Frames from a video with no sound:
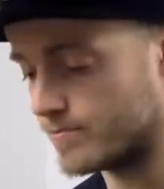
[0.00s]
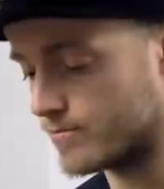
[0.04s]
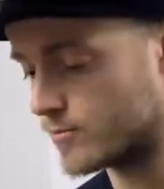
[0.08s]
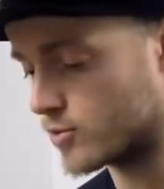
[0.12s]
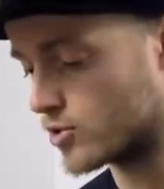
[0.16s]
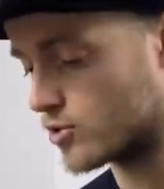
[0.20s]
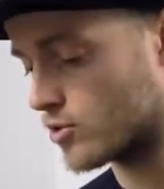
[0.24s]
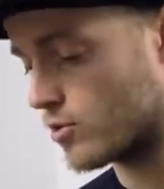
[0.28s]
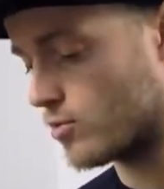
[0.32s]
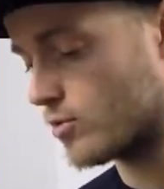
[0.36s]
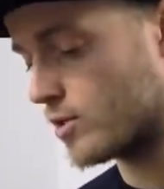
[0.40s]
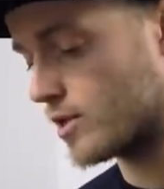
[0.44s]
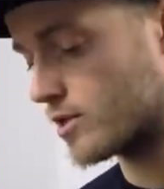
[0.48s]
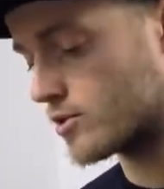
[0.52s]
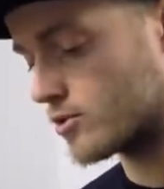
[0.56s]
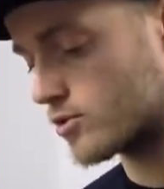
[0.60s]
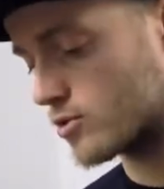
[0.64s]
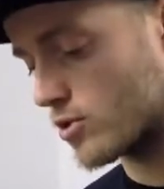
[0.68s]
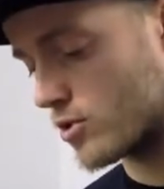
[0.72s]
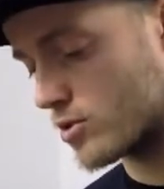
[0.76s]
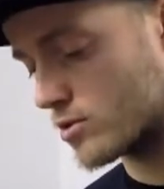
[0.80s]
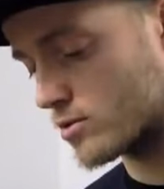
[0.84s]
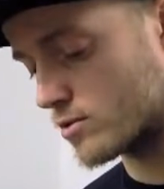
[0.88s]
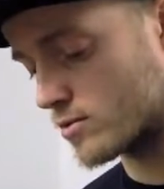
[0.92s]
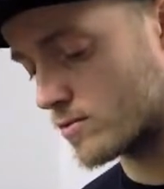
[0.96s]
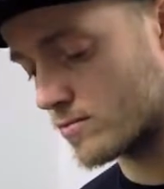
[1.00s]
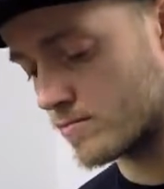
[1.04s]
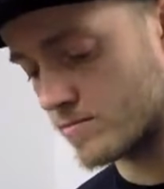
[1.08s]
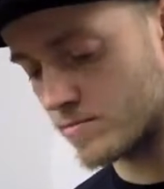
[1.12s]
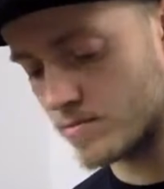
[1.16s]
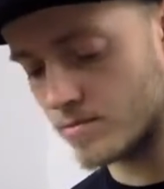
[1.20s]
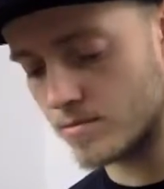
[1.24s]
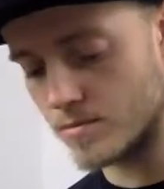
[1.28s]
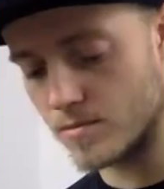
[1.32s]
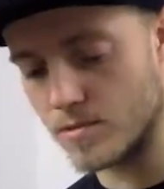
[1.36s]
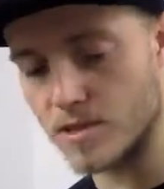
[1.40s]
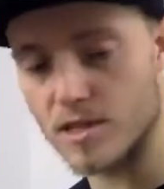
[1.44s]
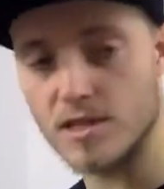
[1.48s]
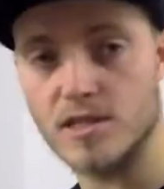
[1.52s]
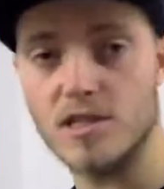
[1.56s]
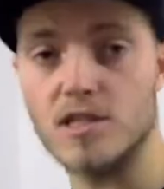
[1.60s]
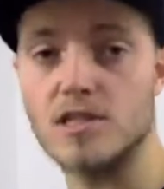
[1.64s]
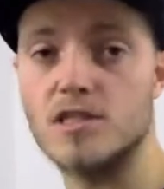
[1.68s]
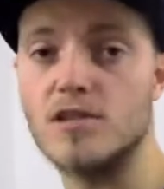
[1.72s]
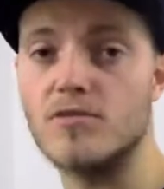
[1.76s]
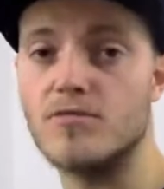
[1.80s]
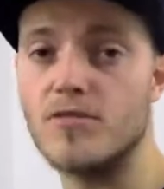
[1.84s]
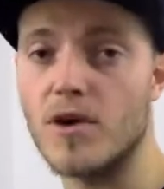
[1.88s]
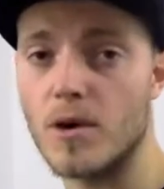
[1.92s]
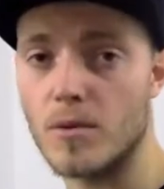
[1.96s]
So let's start. This
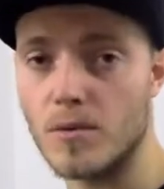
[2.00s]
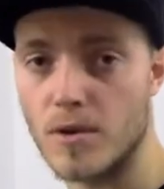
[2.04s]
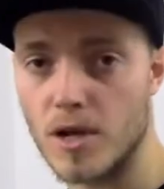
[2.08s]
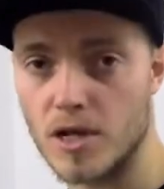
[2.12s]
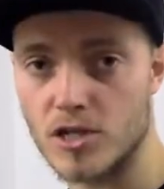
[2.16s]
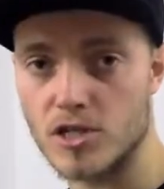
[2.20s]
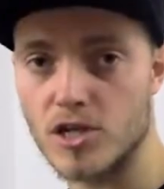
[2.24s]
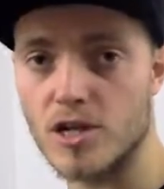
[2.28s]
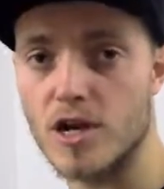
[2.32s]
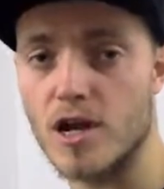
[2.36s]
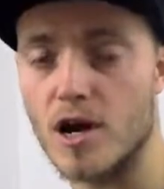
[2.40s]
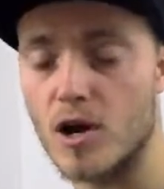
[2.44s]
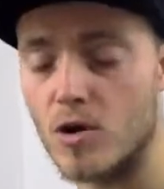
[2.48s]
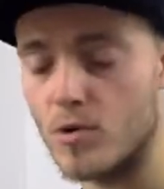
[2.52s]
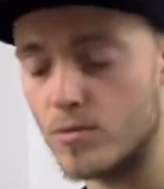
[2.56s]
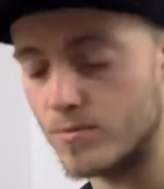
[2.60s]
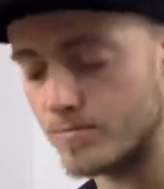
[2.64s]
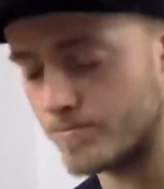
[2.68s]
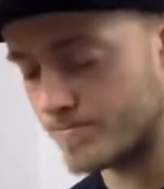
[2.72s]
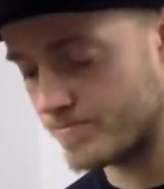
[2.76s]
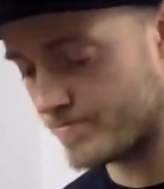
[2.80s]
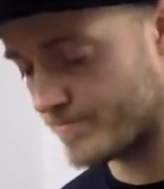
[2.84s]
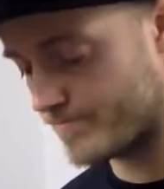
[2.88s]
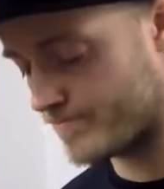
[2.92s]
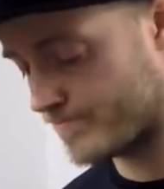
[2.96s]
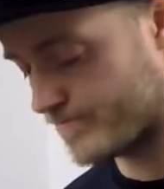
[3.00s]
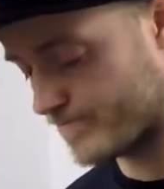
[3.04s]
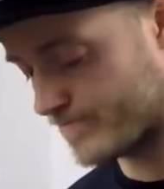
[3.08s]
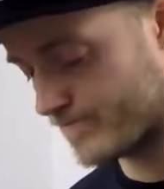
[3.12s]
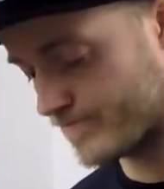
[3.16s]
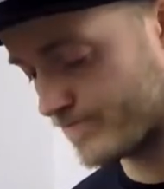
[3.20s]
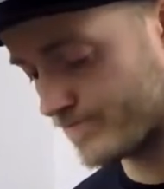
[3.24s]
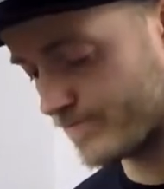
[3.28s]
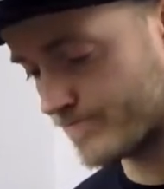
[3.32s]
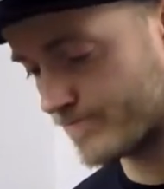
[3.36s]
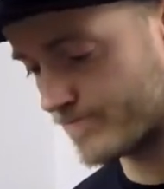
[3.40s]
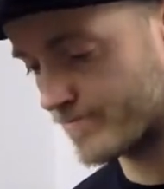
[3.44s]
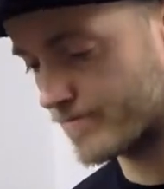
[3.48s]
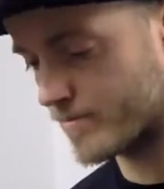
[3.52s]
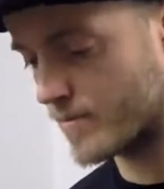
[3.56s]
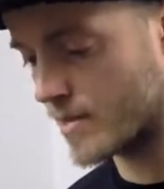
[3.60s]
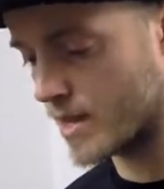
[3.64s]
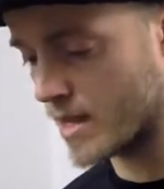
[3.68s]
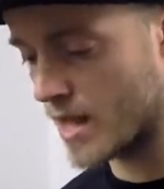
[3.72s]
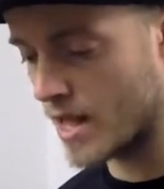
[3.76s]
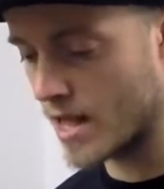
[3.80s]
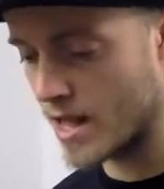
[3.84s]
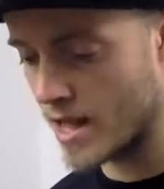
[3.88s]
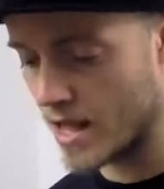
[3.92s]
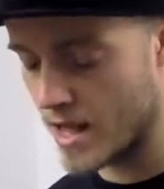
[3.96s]
is the foundation now.
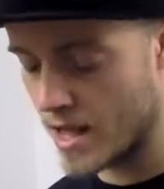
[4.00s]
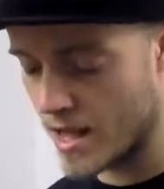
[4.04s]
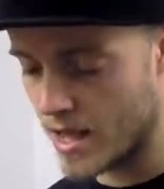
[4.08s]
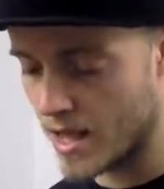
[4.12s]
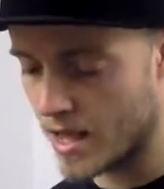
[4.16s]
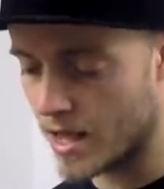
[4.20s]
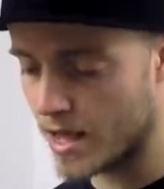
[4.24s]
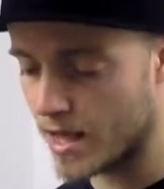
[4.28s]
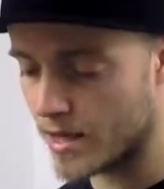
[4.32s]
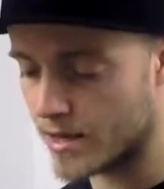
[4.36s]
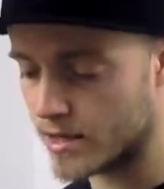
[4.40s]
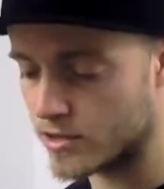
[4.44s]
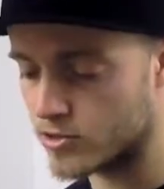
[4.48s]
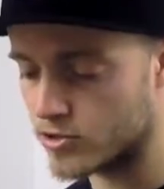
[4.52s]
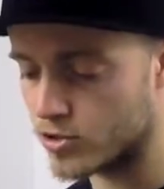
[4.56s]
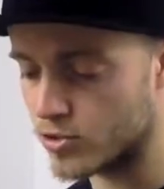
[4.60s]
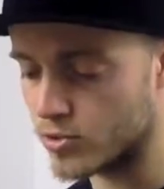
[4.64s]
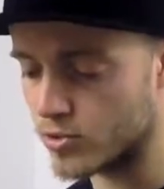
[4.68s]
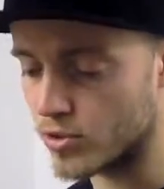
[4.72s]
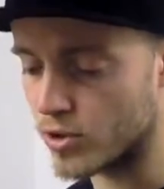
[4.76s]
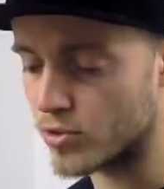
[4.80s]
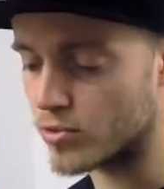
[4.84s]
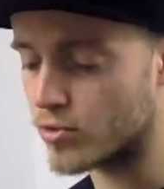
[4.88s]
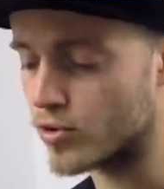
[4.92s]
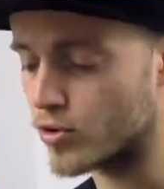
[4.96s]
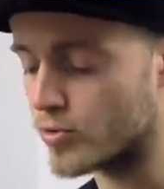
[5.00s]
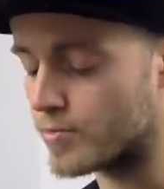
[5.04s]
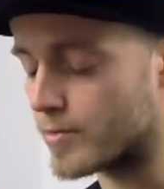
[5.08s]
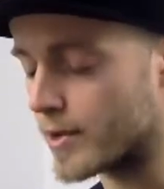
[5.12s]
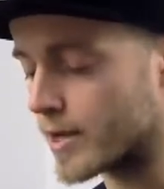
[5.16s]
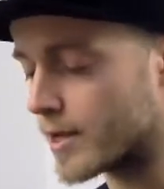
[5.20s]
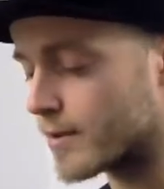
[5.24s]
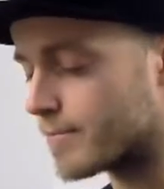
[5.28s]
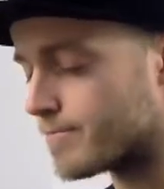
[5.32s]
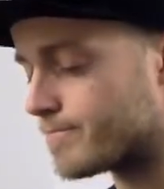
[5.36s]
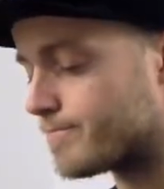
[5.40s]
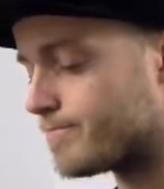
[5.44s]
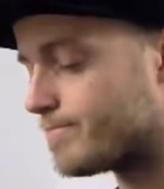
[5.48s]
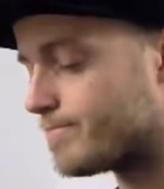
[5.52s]
And the 2-note grouping.